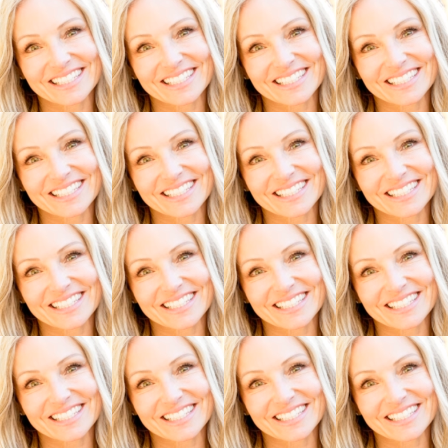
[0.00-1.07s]

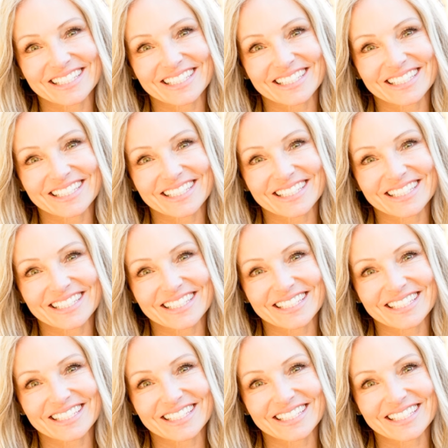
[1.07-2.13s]

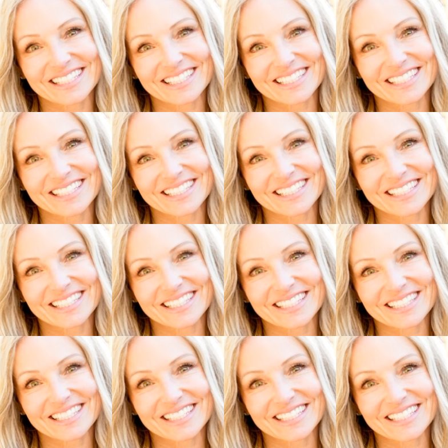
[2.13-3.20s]

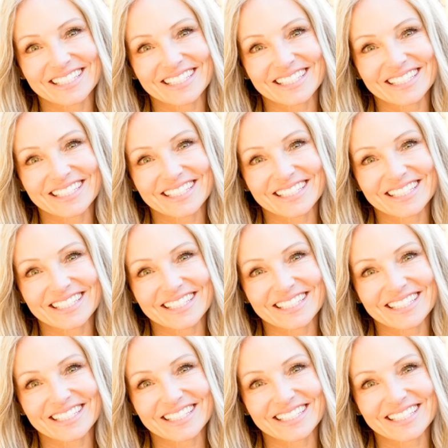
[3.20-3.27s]
This is a still picture; no speech is visible.